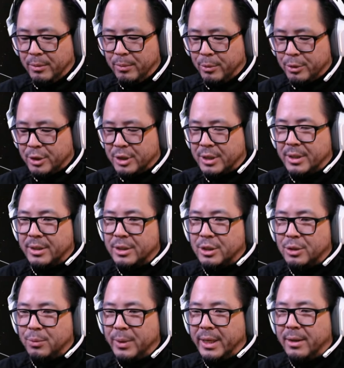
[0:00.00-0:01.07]
We're just gonna
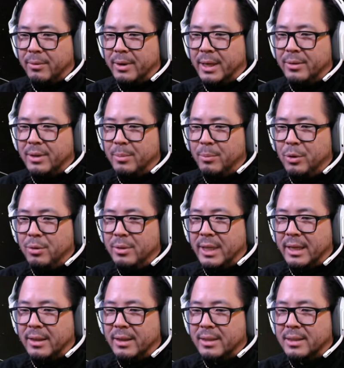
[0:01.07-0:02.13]
swing around the moon
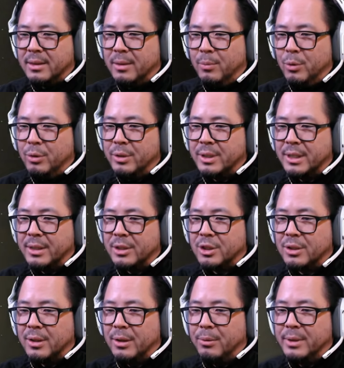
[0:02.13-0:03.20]
like this, and the moon is gonna
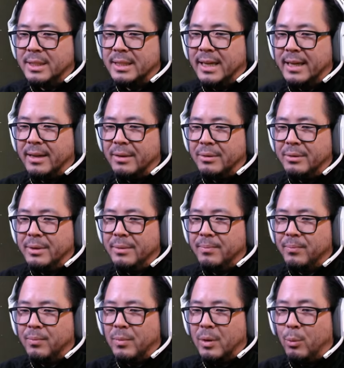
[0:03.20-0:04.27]
slow us down.
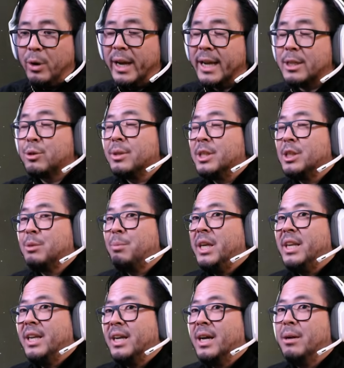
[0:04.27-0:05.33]
We're actually
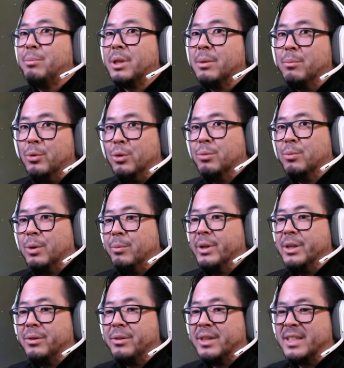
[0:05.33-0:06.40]
speeding up the moon when we
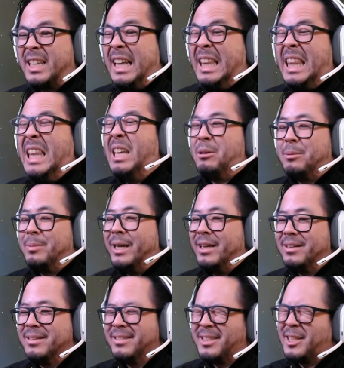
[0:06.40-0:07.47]
do this a little bit.
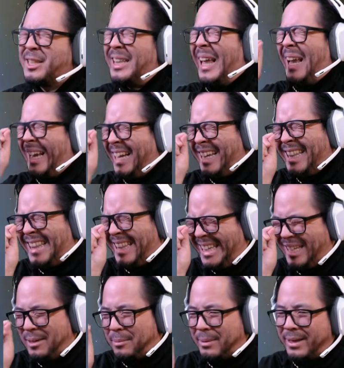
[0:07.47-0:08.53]
Like a
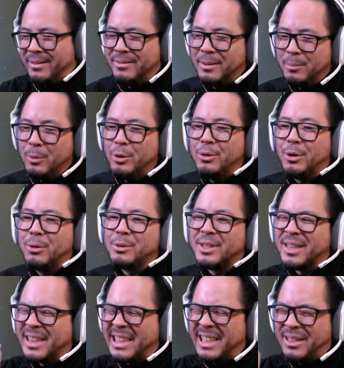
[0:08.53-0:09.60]
little bit. The moon goes a
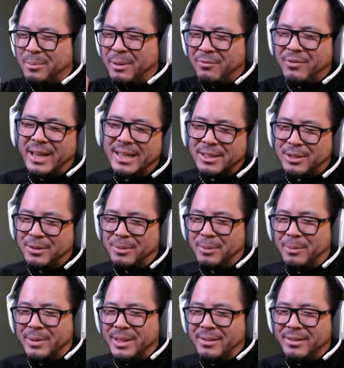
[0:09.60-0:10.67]
little bit faster
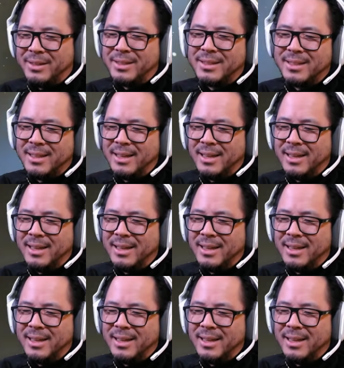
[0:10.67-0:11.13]
when we do this.